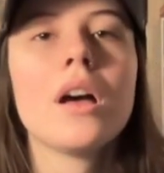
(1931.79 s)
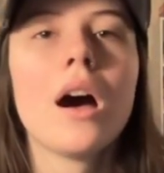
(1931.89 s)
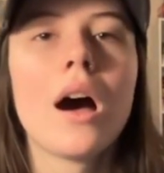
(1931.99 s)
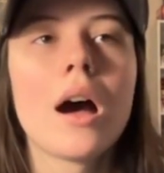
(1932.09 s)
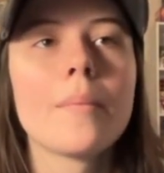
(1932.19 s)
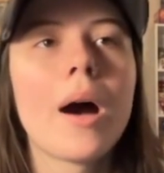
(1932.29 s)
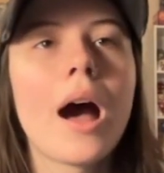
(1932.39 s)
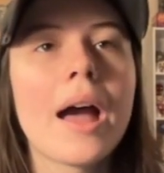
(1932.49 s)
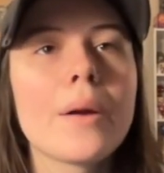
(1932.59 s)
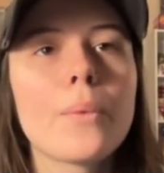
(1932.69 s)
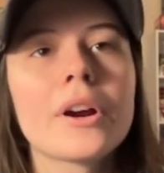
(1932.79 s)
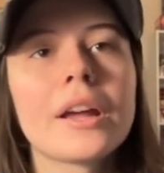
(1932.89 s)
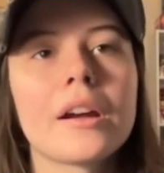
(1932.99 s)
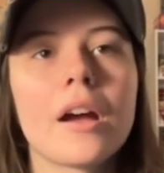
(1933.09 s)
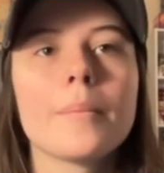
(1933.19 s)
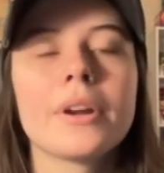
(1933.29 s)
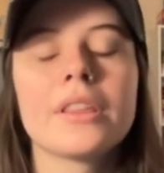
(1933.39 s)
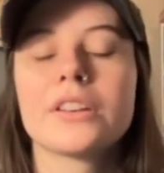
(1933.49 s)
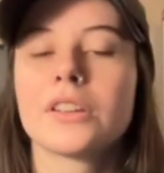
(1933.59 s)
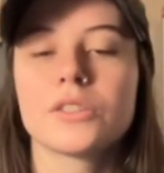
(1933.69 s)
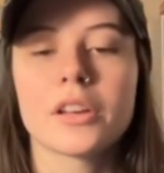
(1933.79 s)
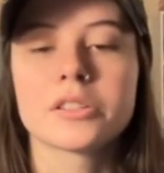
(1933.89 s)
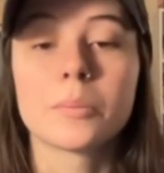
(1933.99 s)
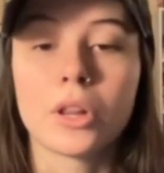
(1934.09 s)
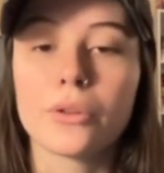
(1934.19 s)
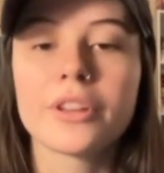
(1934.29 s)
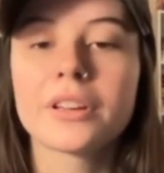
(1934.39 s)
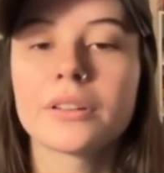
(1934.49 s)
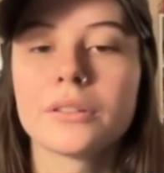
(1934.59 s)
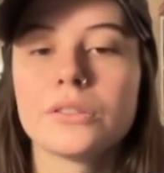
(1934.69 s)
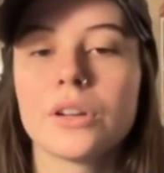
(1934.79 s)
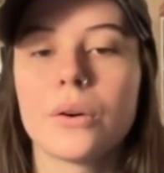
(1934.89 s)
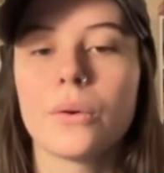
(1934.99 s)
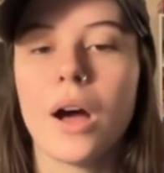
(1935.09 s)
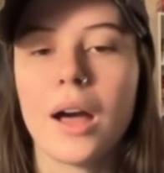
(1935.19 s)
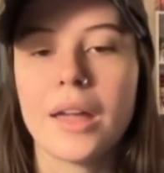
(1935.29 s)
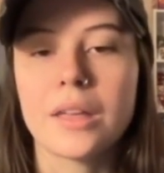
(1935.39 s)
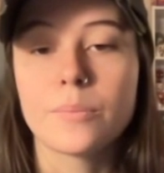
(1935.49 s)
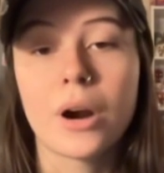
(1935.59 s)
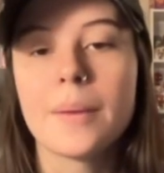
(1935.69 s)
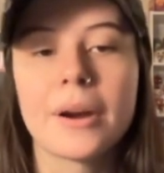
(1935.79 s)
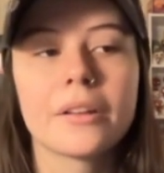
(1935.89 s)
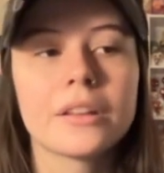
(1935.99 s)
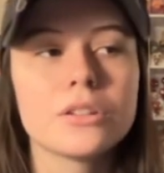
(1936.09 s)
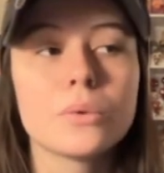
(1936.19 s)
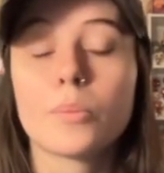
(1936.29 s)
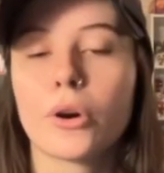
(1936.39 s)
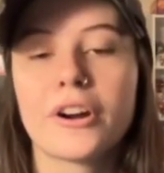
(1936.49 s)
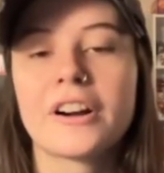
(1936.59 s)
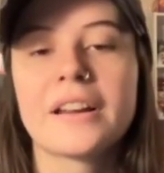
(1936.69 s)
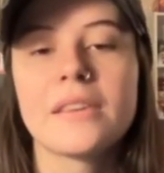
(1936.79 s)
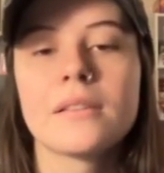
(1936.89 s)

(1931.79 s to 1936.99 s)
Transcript: Um, I work at a company that does custom clothing, so I primarily do embroidery.